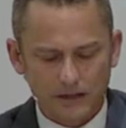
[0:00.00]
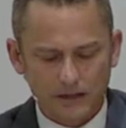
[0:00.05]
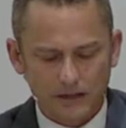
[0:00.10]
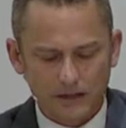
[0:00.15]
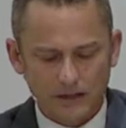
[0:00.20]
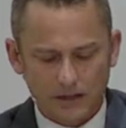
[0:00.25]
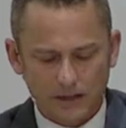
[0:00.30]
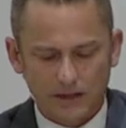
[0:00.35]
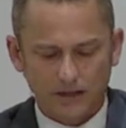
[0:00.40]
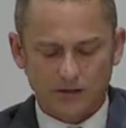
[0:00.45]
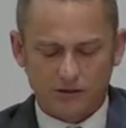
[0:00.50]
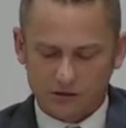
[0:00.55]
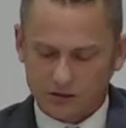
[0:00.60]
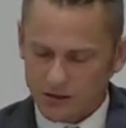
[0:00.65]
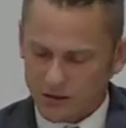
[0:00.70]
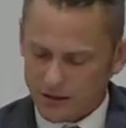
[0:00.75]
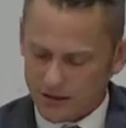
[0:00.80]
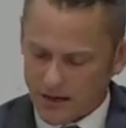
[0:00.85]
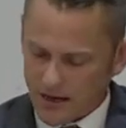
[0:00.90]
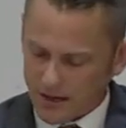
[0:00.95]
It is
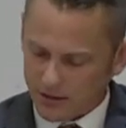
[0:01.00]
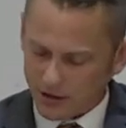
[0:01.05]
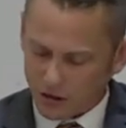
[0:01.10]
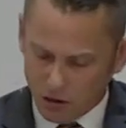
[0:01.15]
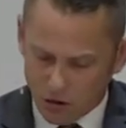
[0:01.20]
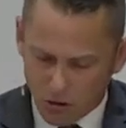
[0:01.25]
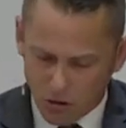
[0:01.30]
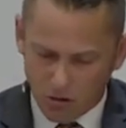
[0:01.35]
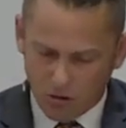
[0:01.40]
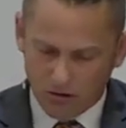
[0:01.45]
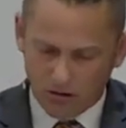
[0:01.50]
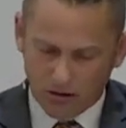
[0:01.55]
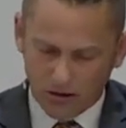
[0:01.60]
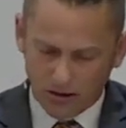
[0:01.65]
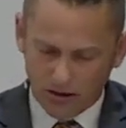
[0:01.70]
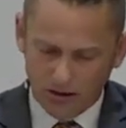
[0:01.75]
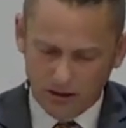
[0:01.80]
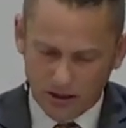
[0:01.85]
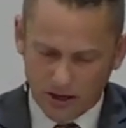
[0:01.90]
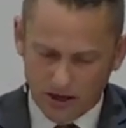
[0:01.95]
at the
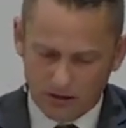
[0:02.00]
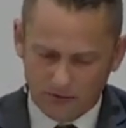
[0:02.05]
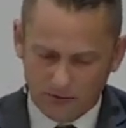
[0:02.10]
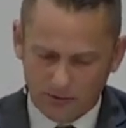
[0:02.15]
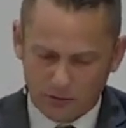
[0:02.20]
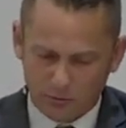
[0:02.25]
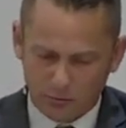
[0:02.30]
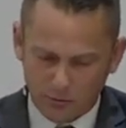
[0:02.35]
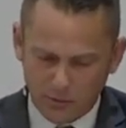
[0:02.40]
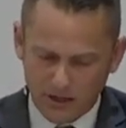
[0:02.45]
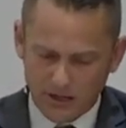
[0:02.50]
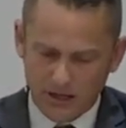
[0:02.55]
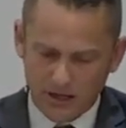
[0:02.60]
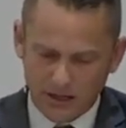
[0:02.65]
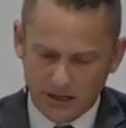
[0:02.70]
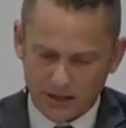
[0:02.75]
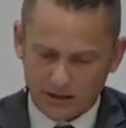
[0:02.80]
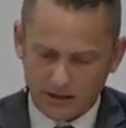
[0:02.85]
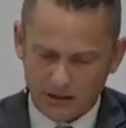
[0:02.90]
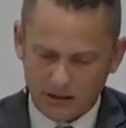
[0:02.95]
core of
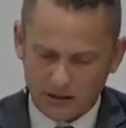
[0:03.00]
being